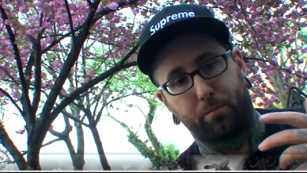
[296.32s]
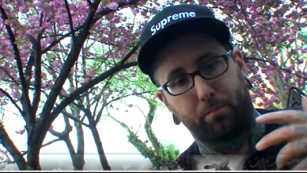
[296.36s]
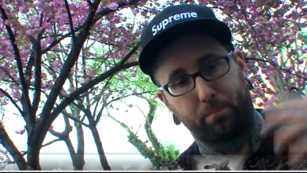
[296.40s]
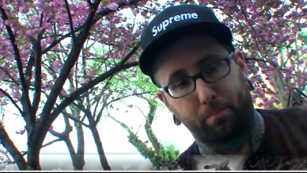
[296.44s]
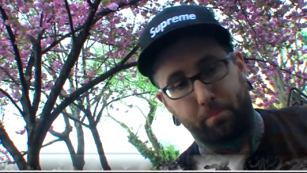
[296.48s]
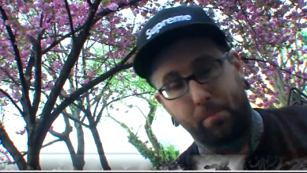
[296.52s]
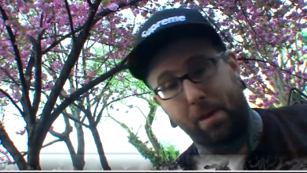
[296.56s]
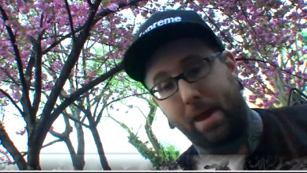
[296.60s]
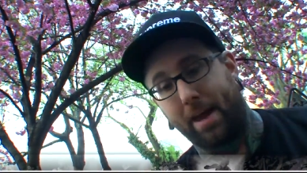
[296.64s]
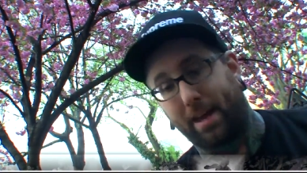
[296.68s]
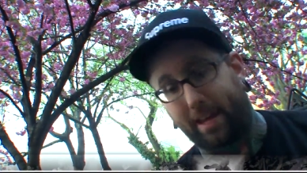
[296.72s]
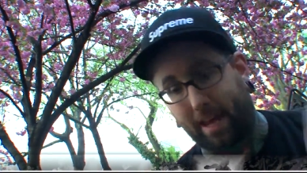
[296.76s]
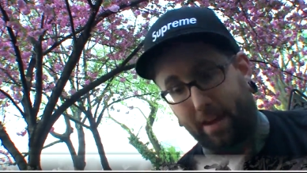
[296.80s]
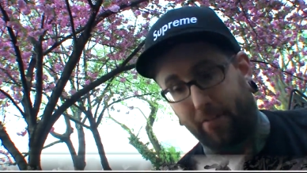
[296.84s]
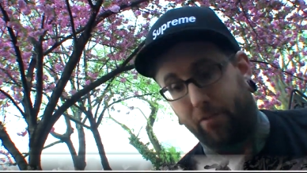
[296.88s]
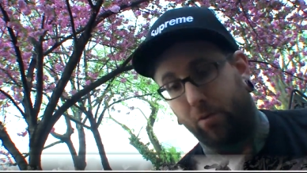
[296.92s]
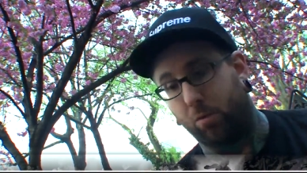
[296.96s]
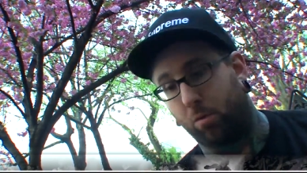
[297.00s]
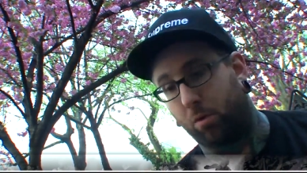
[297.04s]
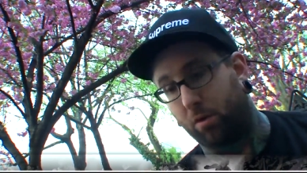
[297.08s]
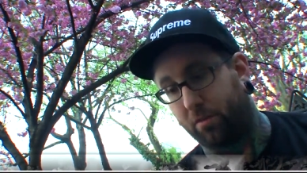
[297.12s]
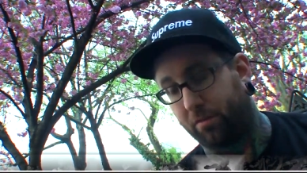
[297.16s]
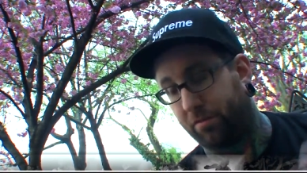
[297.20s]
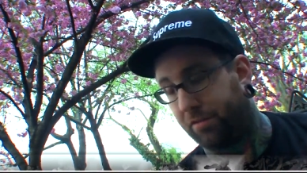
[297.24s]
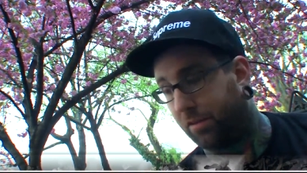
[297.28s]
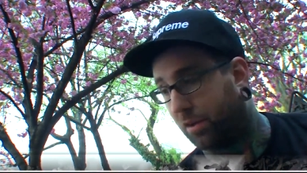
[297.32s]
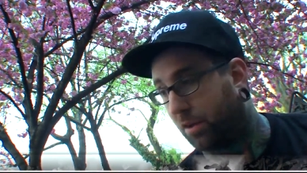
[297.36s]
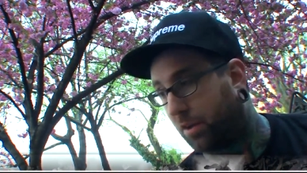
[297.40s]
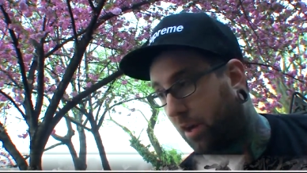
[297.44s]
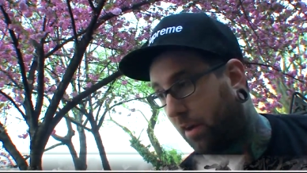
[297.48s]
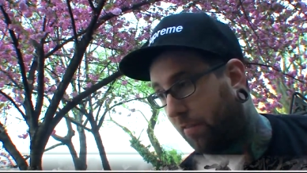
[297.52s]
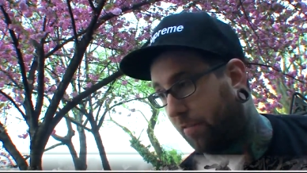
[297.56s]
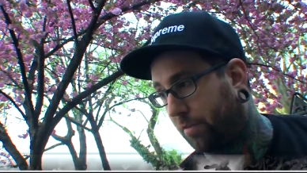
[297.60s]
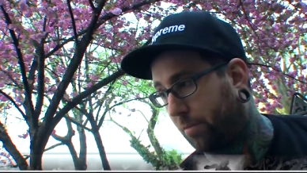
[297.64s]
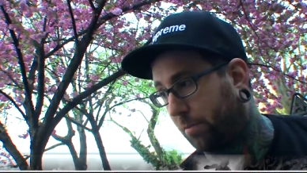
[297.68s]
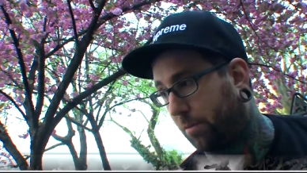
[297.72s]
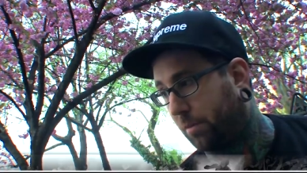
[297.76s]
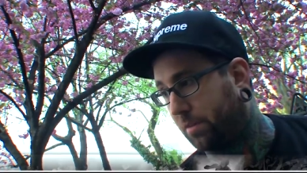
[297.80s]
make everyone feel
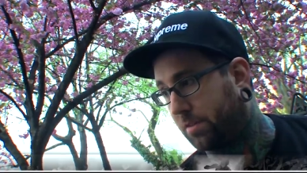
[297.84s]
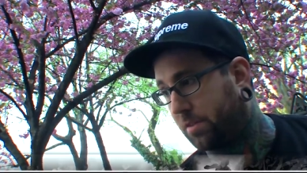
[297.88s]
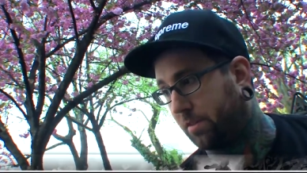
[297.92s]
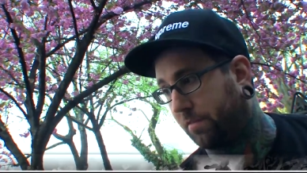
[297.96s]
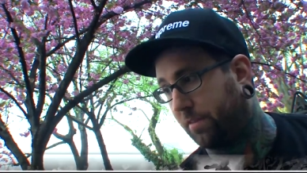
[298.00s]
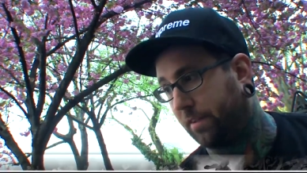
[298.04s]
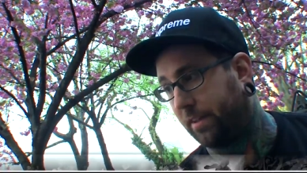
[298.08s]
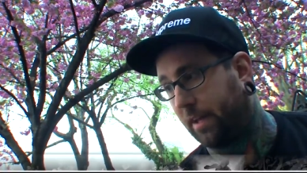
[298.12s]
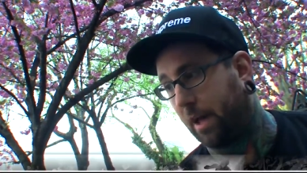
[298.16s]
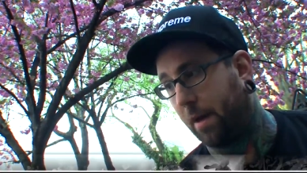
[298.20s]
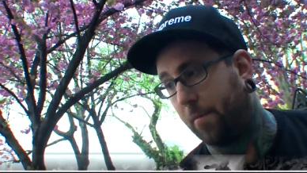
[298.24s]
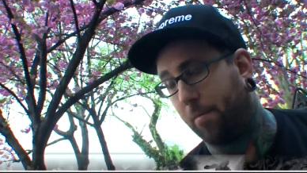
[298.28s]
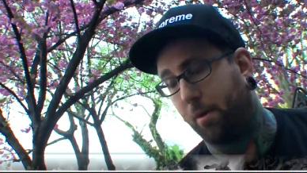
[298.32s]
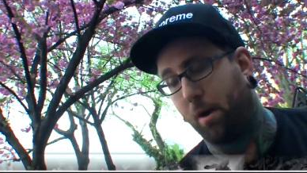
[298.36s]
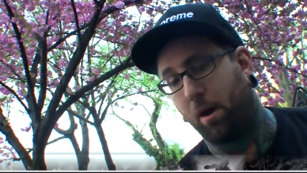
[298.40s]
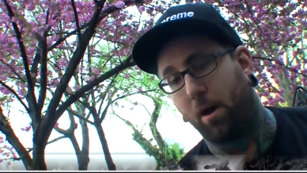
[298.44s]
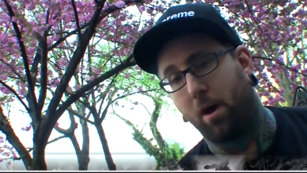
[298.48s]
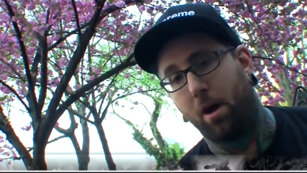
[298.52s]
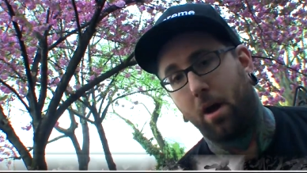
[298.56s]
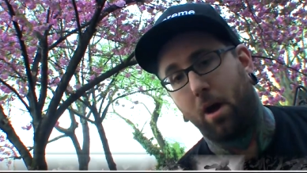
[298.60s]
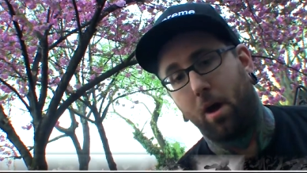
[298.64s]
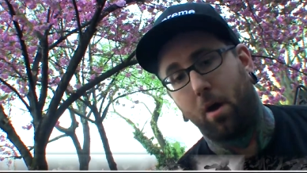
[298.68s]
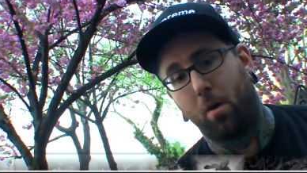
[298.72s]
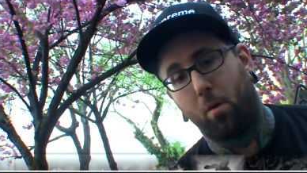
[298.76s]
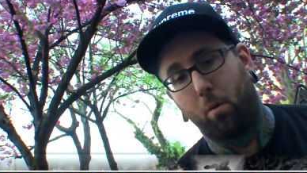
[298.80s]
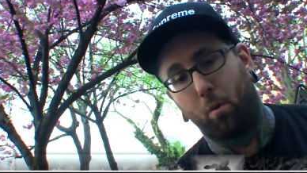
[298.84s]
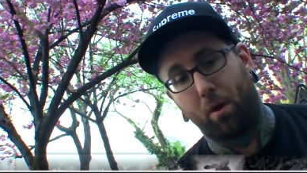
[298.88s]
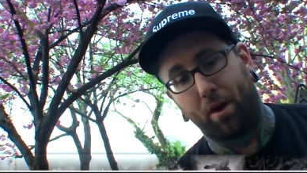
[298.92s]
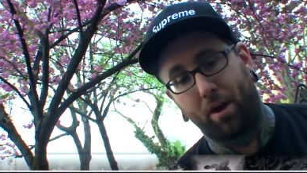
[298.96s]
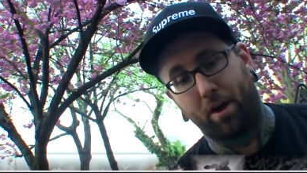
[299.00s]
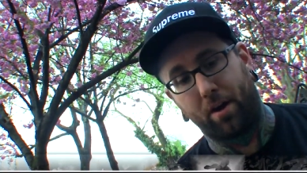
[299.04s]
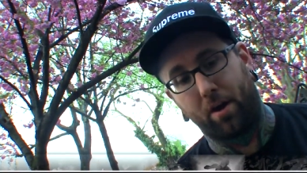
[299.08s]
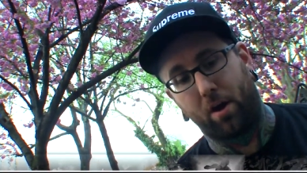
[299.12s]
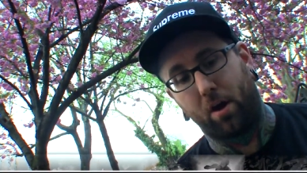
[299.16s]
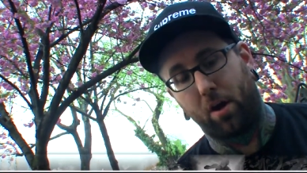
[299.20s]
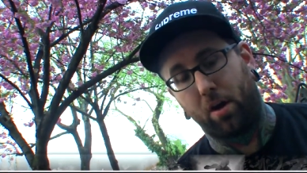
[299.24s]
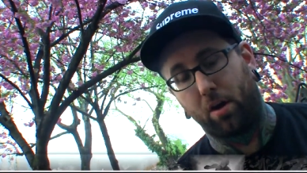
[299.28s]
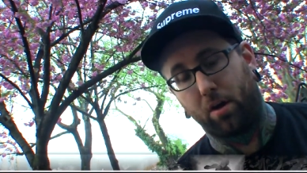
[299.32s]
comfortable and stuff like that. But when
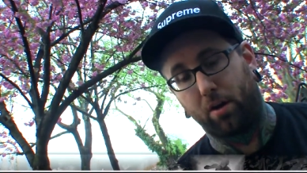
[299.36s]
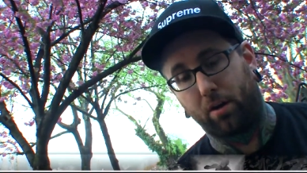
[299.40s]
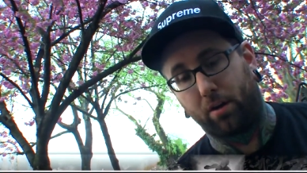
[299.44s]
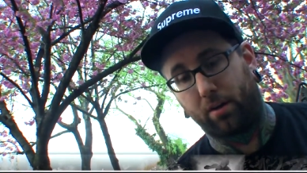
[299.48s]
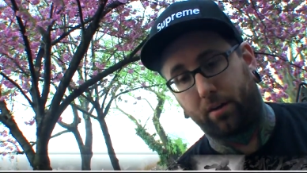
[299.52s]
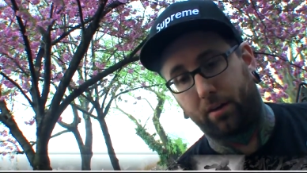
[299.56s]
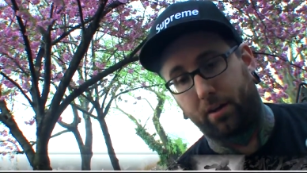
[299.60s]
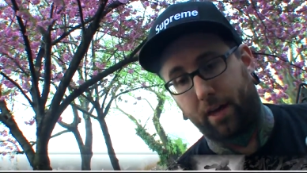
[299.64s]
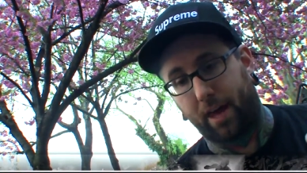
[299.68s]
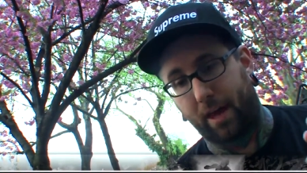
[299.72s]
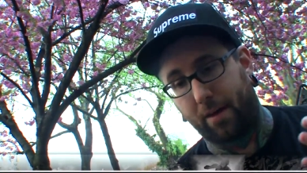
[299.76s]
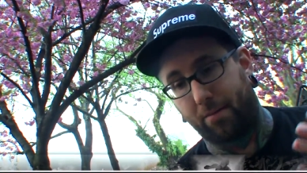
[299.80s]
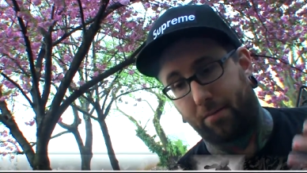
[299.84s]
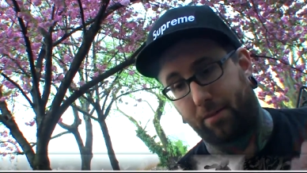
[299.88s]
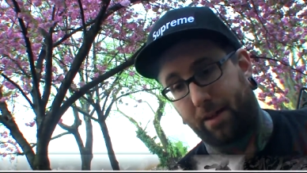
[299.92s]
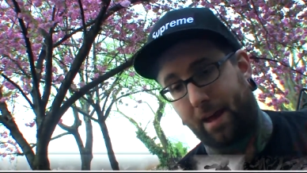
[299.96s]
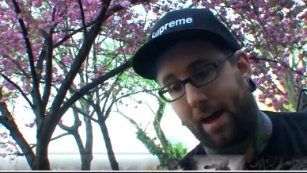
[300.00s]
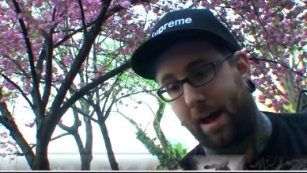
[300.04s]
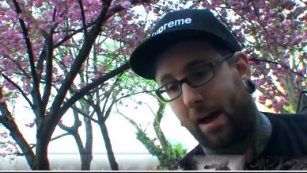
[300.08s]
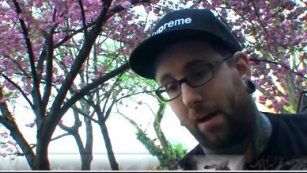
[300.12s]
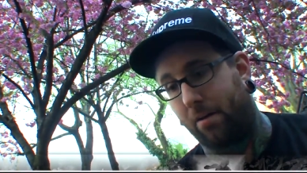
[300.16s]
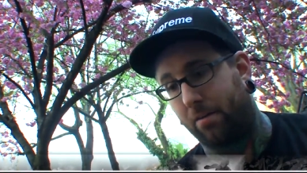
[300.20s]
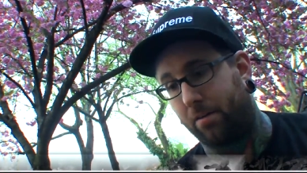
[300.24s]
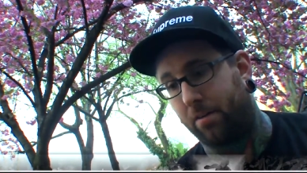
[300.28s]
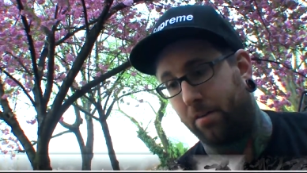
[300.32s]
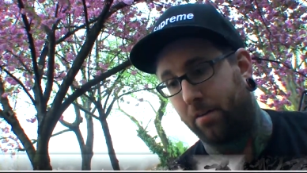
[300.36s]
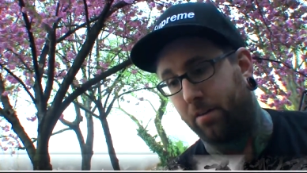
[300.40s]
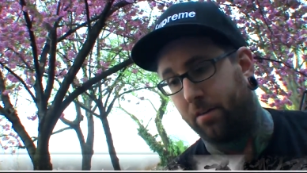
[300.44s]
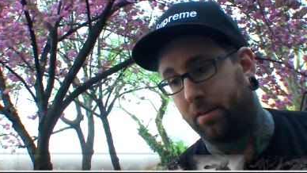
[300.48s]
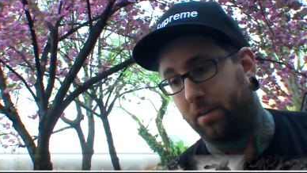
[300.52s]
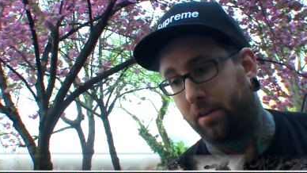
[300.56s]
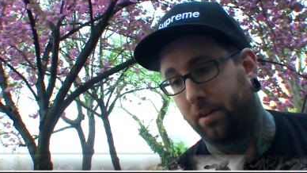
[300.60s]
it all came down,